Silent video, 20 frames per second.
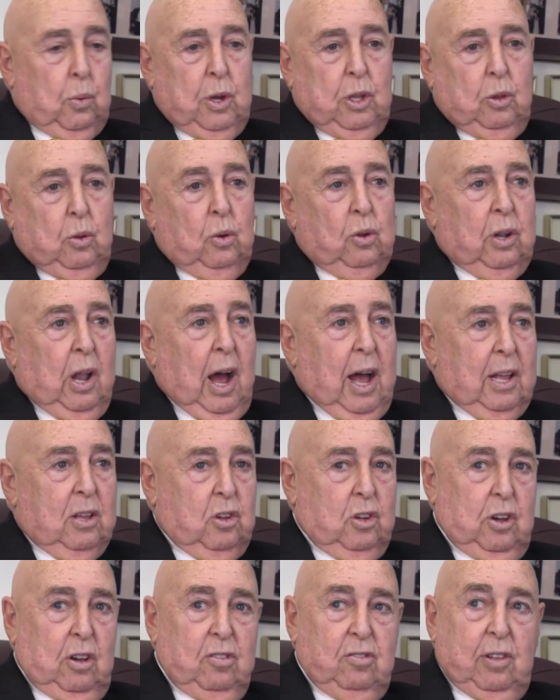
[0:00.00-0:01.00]
We do
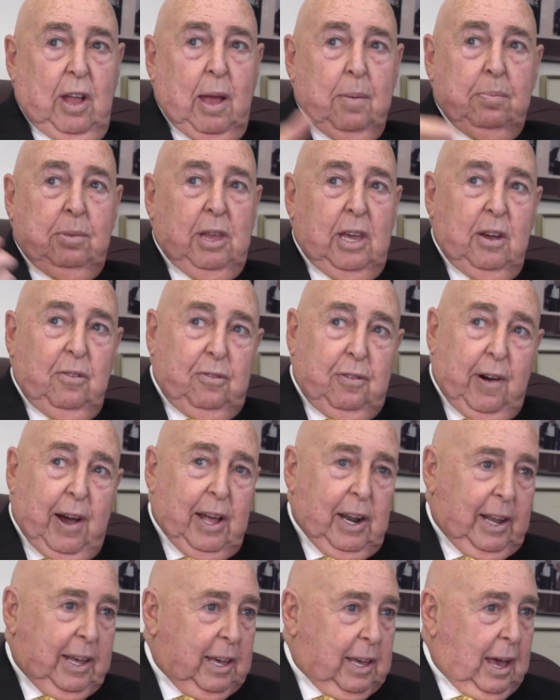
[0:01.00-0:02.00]
not just empty a
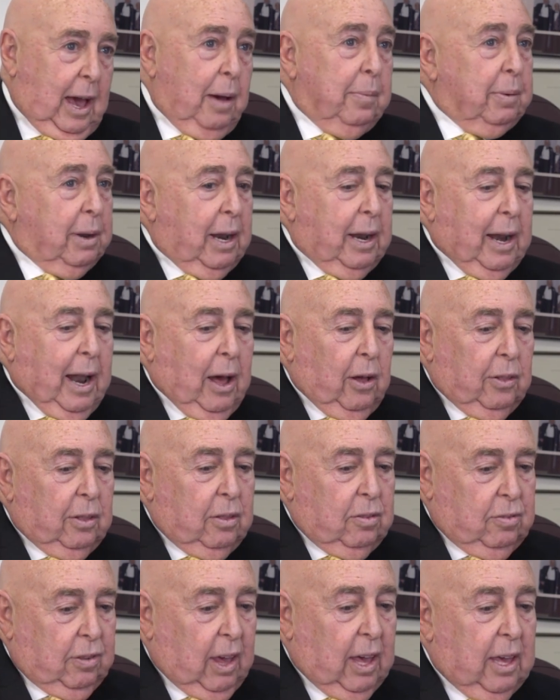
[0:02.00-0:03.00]
filing cabinet out
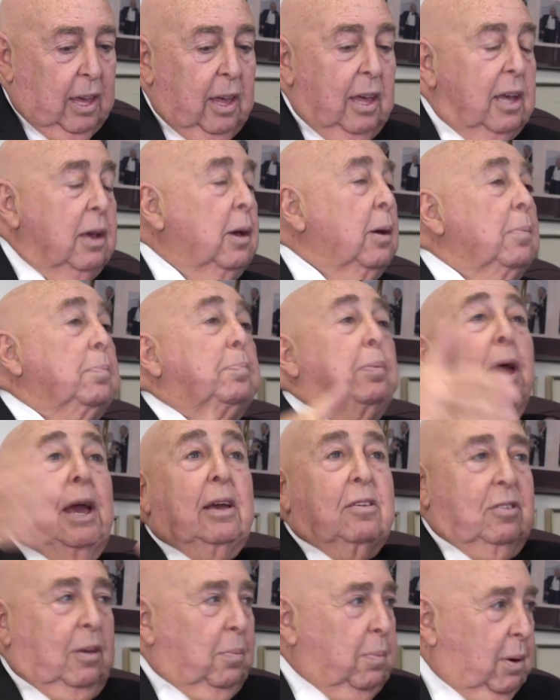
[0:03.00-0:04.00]
and say,
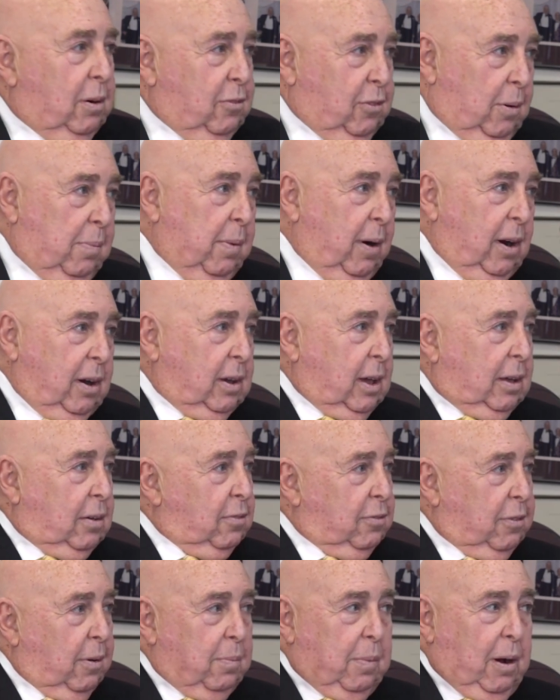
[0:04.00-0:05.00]
pick someone from
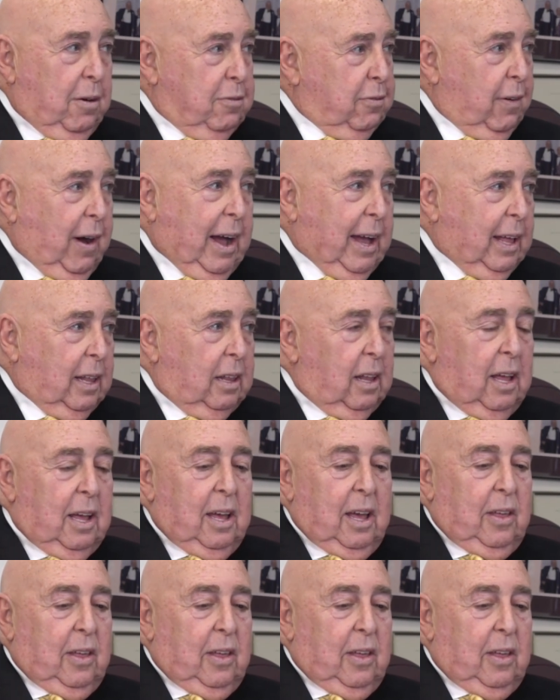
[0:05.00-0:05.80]
our file.